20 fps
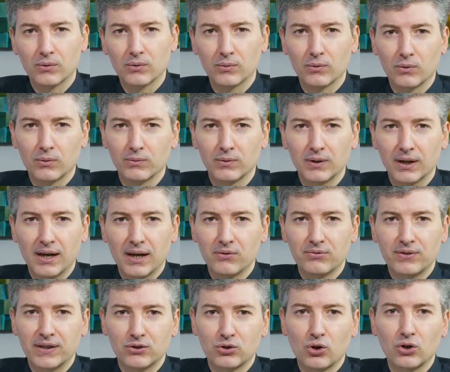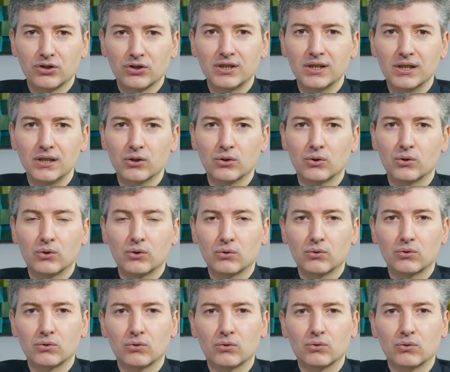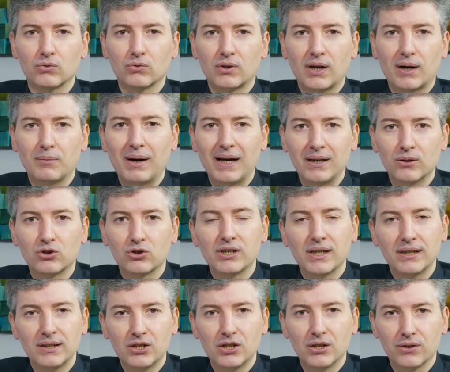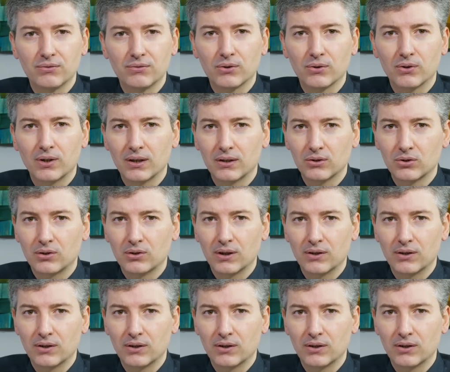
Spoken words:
No one does alone a scientific work, that must be